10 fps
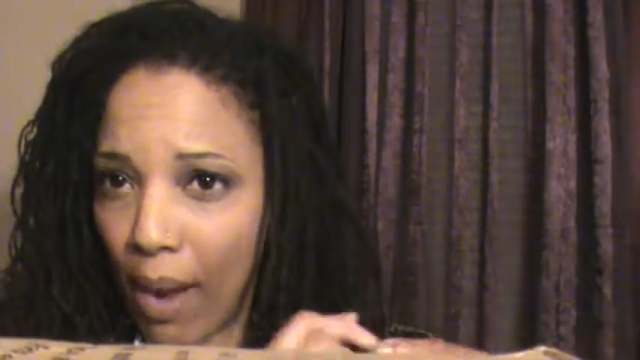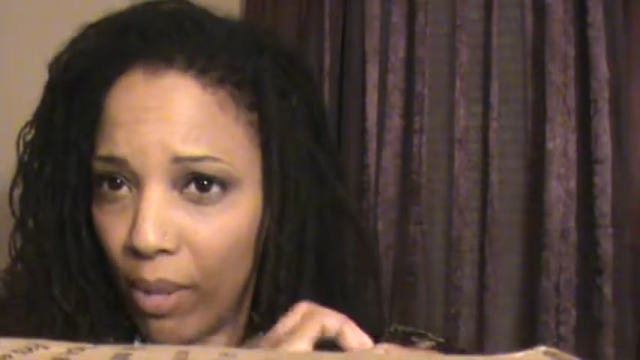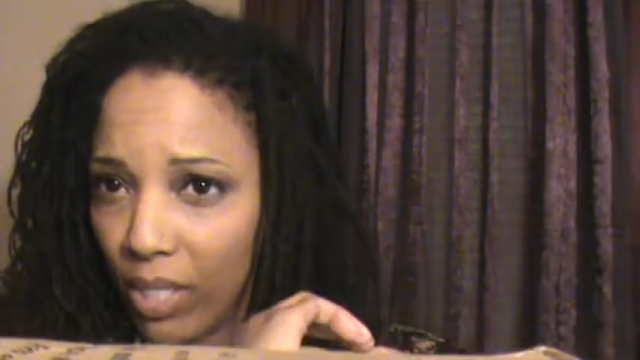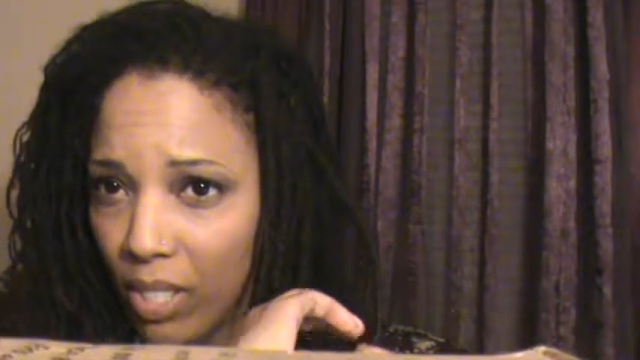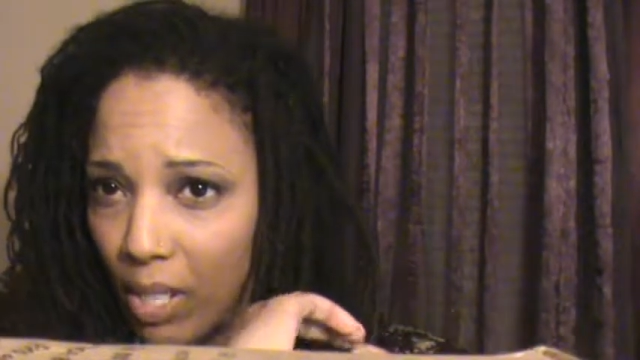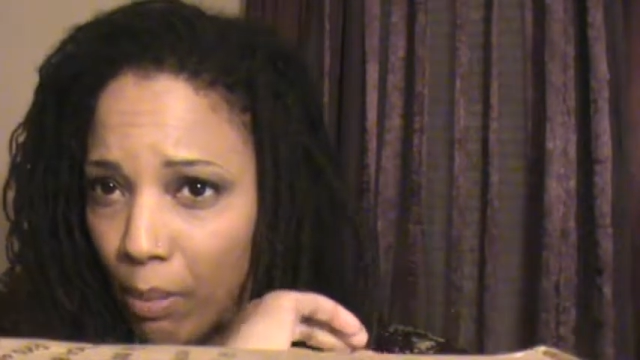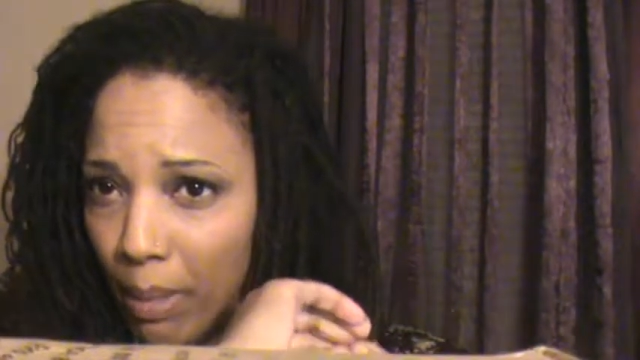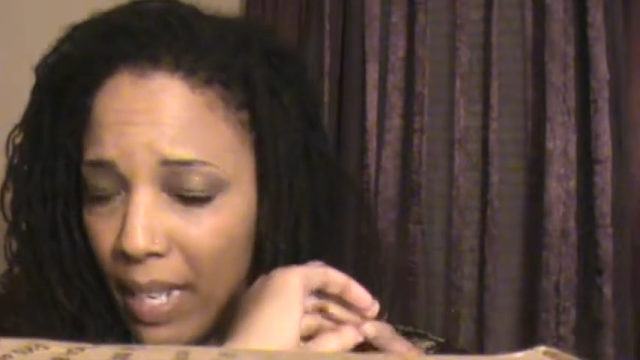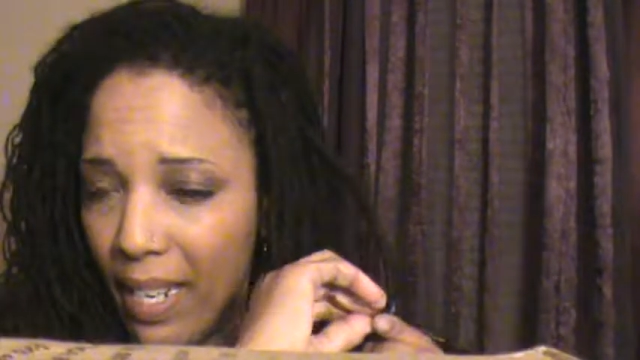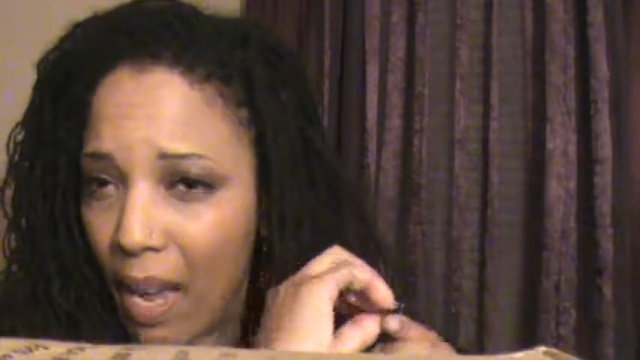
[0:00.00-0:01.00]
is going to
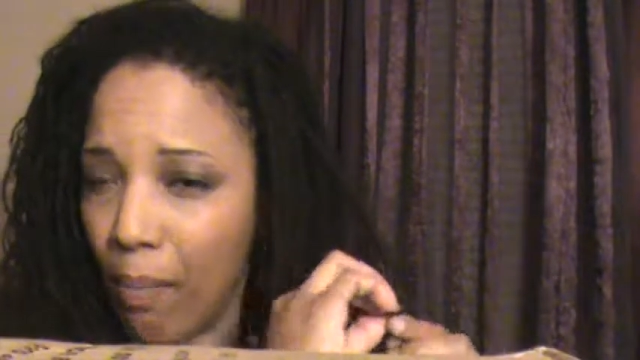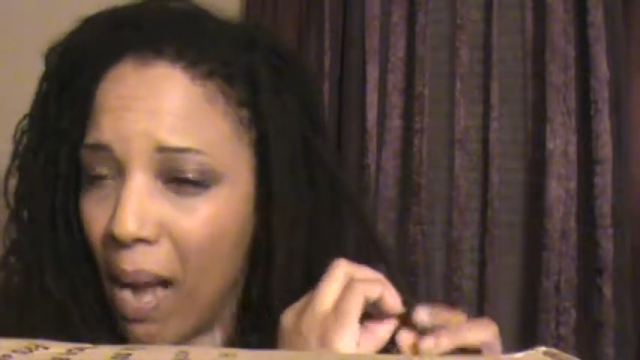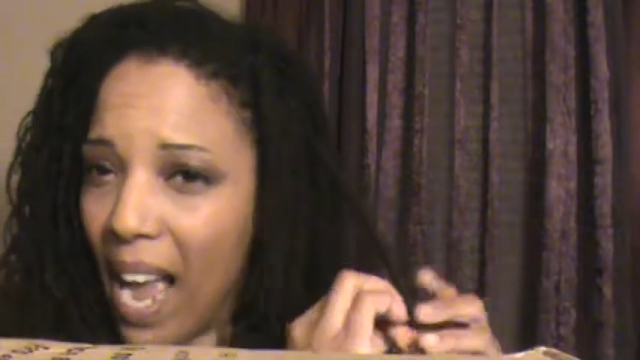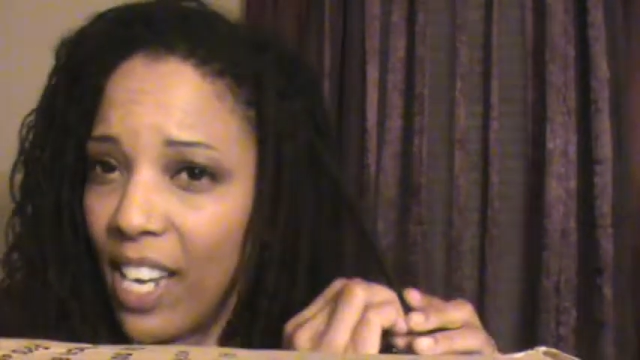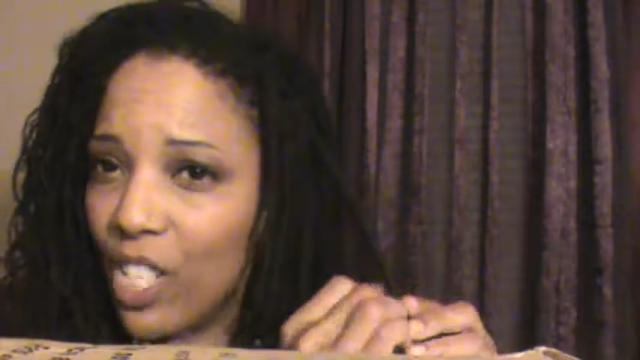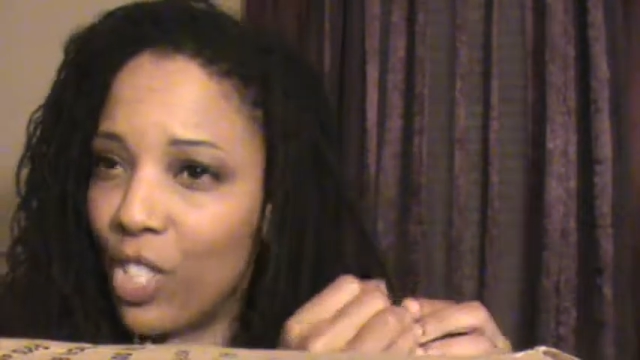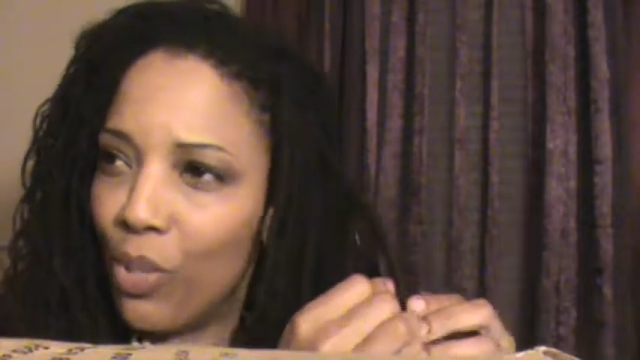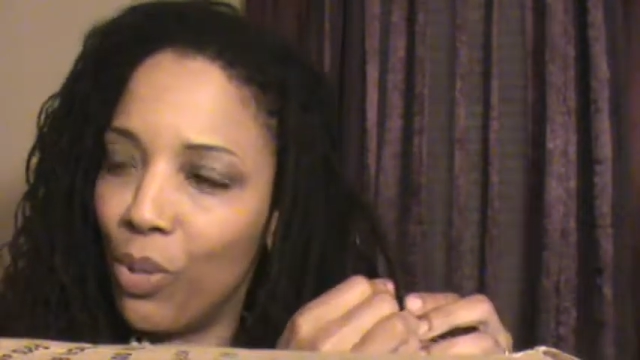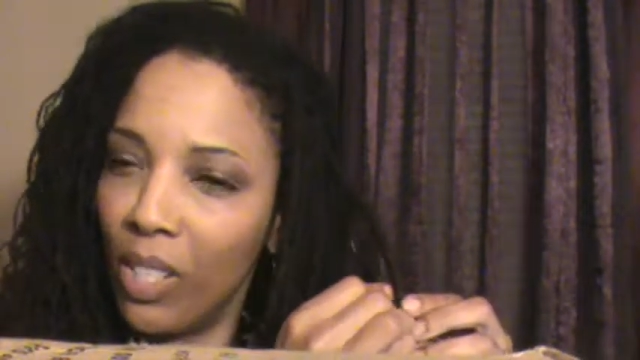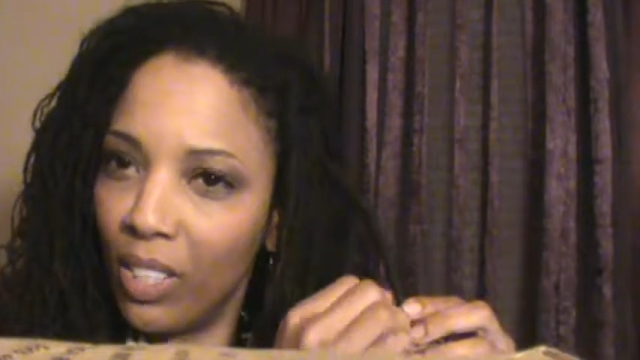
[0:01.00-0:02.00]
be. Now, mind
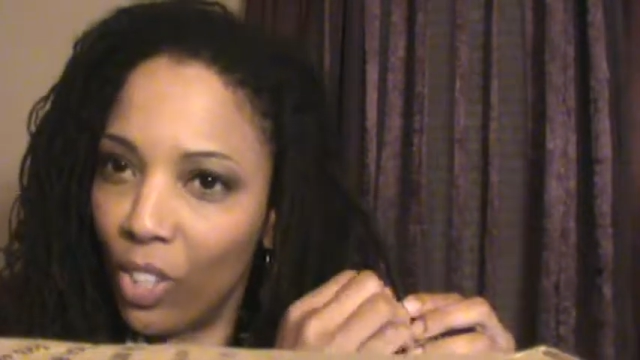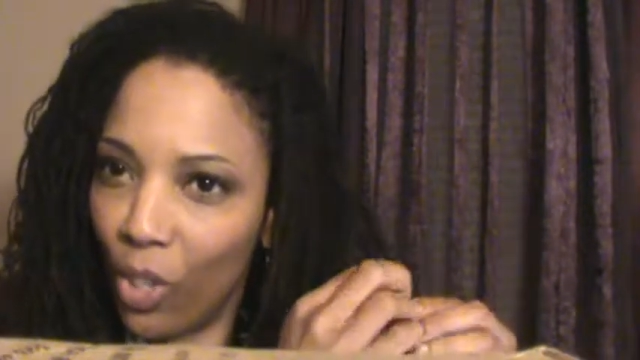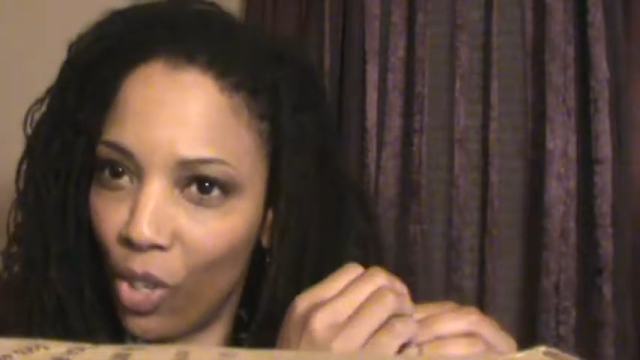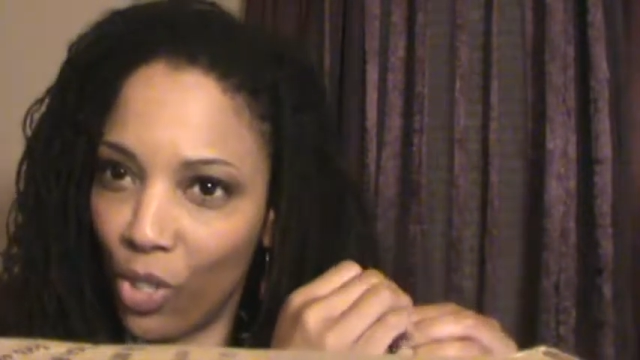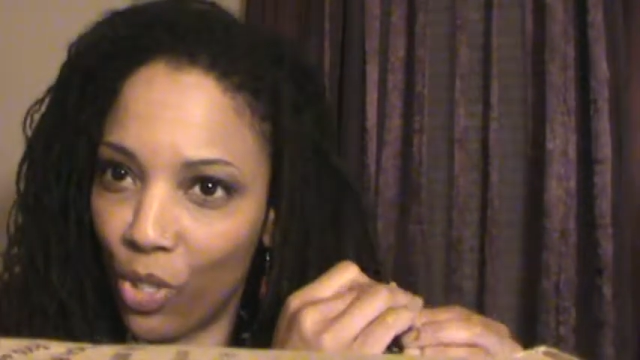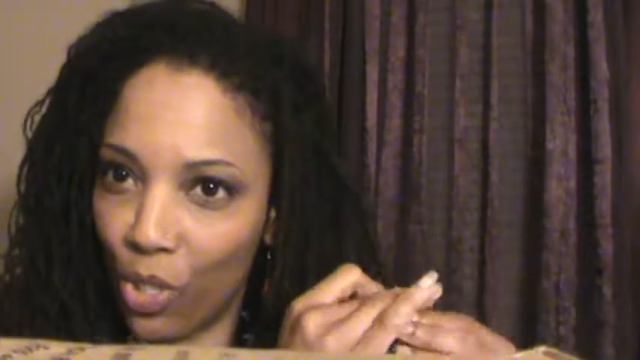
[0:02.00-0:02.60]
you, the curls are